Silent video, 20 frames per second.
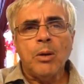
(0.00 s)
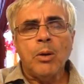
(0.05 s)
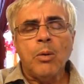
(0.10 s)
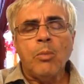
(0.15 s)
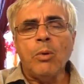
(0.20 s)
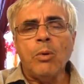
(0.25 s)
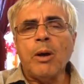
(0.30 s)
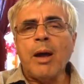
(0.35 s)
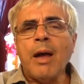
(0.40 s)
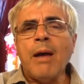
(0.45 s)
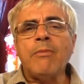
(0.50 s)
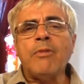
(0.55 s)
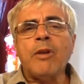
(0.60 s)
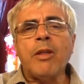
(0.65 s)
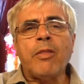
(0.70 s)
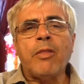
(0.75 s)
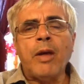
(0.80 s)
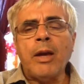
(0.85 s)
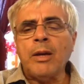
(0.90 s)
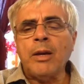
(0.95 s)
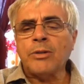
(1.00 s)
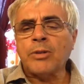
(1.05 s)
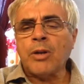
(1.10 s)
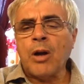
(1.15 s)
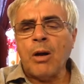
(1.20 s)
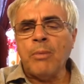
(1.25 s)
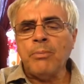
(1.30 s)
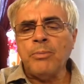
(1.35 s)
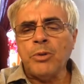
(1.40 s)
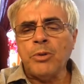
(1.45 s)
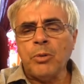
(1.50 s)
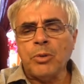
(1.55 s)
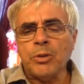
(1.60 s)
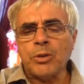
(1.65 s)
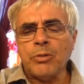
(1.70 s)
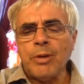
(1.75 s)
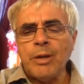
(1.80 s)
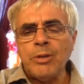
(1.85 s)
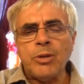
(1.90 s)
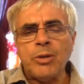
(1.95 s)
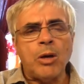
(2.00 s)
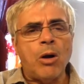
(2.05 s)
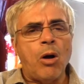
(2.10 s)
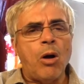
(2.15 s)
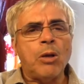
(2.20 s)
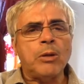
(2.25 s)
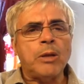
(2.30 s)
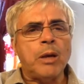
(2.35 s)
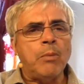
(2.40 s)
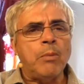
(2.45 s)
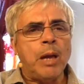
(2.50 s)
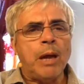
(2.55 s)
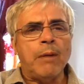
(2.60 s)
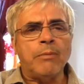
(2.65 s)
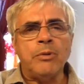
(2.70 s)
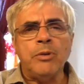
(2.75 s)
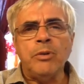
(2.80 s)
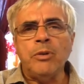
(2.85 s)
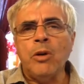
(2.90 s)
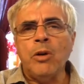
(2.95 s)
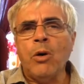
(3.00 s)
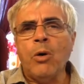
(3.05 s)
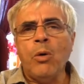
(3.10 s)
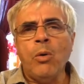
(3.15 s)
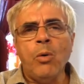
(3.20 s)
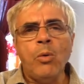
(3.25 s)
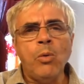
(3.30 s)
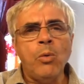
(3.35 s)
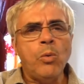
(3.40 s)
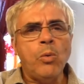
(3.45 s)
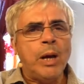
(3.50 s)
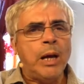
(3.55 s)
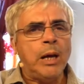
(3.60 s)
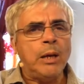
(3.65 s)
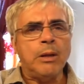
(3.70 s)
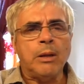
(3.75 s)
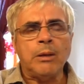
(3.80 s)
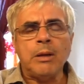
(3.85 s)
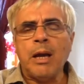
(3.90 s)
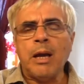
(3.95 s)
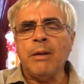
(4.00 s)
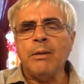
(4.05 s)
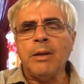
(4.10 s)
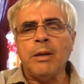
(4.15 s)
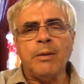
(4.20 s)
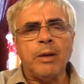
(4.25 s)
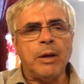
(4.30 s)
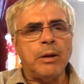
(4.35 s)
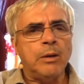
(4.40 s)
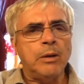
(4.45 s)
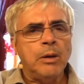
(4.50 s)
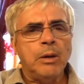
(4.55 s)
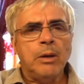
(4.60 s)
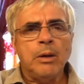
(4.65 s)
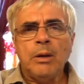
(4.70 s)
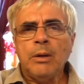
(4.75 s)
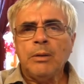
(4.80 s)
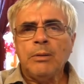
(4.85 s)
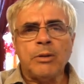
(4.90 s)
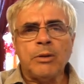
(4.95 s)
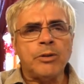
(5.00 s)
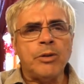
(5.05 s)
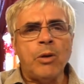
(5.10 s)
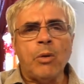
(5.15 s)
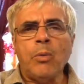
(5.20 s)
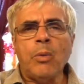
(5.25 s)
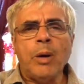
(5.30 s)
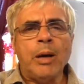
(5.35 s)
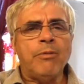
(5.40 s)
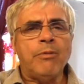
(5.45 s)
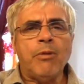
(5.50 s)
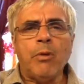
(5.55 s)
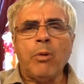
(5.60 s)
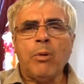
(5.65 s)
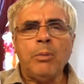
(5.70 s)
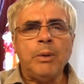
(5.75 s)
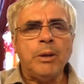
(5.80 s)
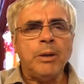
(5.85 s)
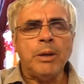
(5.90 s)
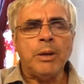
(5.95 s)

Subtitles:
Where everything has come to a screeching halt and we have no way that anything, there's no way forward